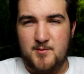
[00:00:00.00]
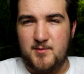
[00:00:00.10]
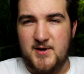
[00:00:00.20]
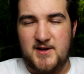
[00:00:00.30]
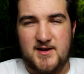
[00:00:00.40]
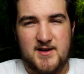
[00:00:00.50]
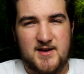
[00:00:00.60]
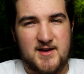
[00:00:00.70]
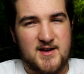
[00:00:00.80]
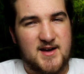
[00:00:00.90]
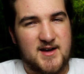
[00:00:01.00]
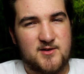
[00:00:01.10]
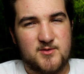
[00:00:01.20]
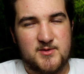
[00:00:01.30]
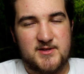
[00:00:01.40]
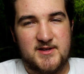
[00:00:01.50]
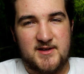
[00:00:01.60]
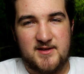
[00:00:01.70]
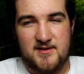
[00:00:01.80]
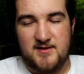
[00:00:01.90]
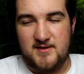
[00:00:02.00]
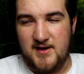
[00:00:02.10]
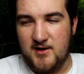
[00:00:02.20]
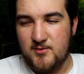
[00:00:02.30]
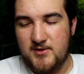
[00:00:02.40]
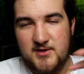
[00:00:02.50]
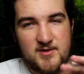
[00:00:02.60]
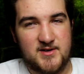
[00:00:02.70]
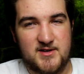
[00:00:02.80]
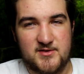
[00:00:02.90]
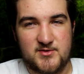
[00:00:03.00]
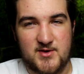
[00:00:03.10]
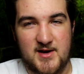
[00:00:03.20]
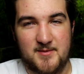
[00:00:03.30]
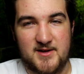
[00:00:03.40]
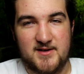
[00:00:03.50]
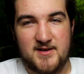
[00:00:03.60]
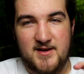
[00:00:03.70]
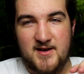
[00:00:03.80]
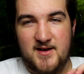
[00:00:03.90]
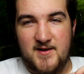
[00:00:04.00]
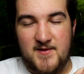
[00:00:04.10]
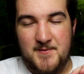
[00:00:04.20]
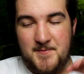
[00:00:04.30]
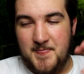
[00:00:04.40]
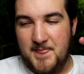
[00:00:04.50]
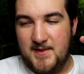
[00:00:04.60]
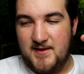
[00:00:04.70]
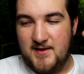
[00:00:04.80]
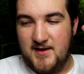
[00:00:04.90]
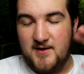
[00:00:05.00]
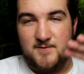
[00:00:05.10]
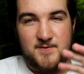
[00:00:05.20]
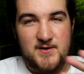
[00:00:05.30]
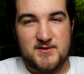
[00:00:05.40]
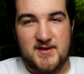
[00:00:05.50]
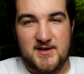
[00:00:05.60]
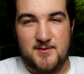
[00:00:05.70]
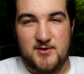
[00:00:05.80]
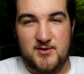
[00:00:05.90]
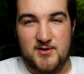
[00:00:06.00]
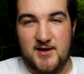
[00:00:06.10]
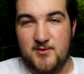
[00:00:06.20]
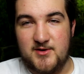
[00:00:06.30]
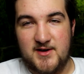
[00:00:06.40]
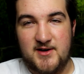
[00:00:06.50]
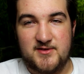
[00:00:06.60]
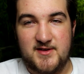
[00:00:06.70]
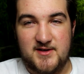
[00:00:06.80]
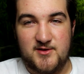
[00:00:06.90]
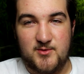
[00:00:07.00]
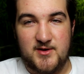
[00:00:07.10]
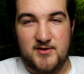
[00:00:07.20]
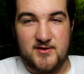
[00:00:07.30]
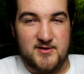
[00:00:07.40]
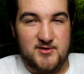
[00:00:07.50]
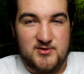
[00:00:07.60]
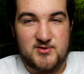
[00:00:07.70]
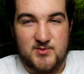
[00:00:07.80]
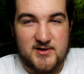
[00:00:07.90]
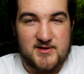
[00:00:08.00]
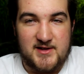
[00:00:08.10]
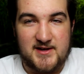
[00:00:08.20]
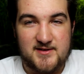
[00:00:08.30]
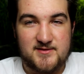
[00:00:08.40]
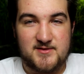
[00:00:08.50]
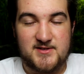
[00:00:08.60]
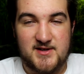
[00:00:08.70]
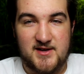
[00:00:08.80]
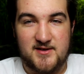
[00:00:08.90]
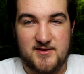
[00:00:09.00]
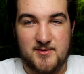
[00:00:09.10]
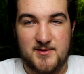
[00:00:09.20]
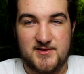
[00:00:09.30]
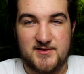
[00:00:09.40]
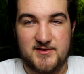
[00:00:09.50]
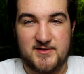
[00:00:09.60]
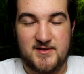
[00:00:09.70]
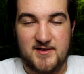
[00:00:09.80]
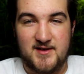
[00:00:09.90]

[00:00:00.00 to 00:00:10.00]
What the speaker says: but I don't really know how to describe it. It feels like I'm cold, like when you're outside in the weather and you just want to like shake all your muscles.